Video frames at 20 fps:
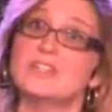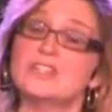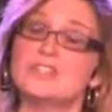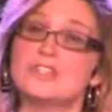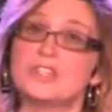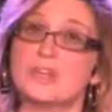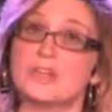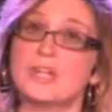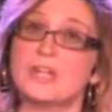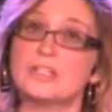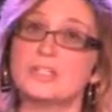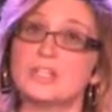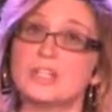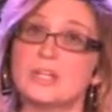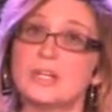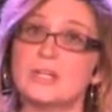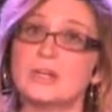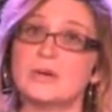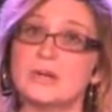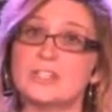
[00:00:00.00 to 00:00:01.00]
so that's a
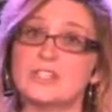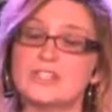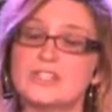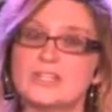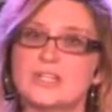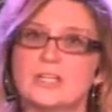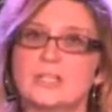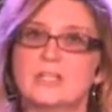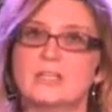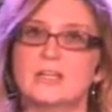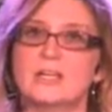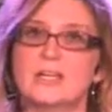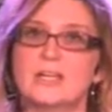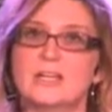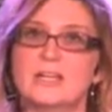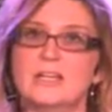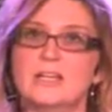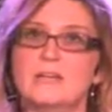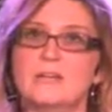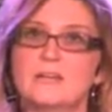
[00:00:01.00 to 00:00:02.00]
great question,
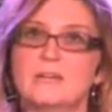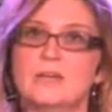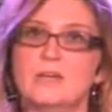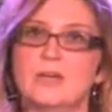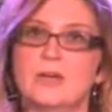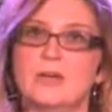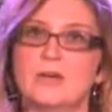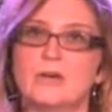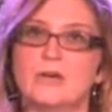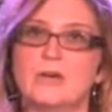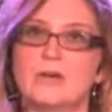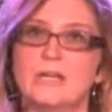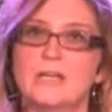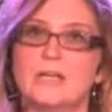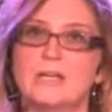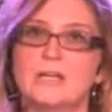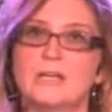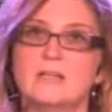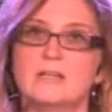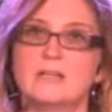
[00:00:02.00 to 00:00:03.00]
and if you go,
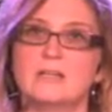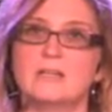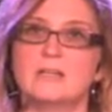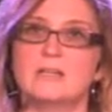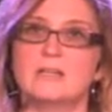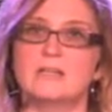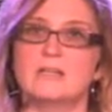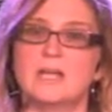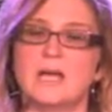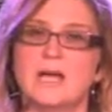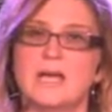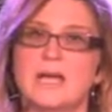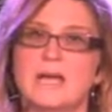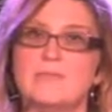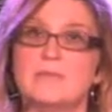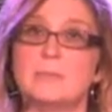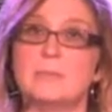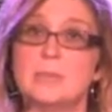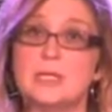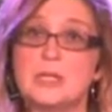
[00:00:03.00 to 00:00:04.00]
and I
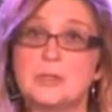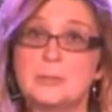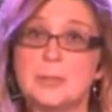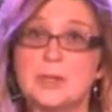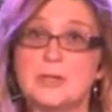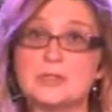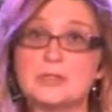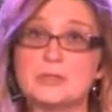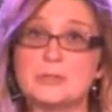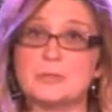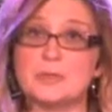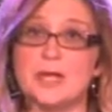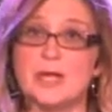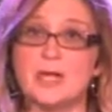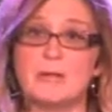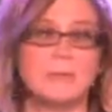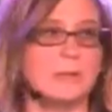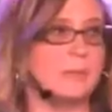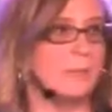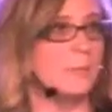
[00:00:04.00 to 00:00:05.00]
haven't been to Belgium
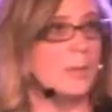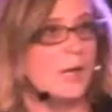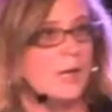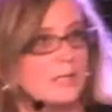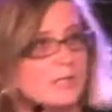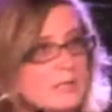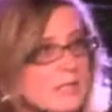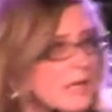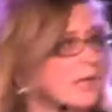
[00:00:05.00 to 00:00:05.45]
yet, my boss